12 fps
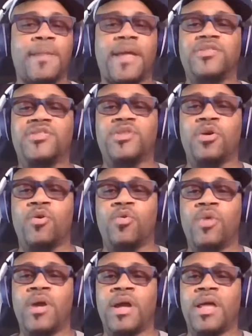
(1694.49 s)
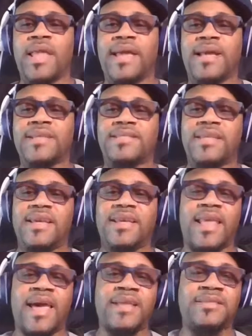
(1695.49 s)
And so, like I said
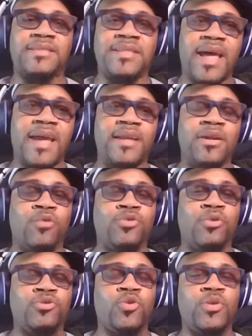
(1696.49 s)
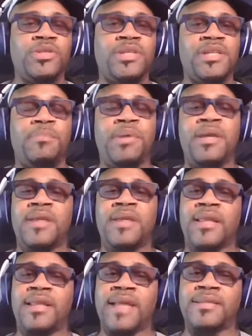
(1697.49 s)
last night on Notoriously
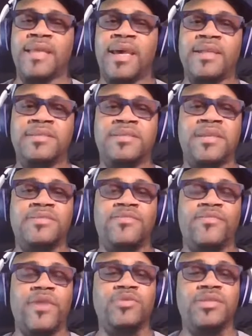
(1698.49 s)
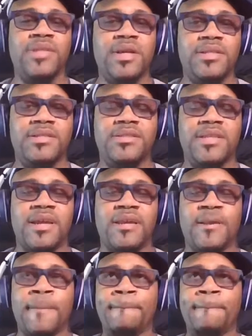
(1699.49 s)
Opinionated, like the ancestor Frederick Douglass said,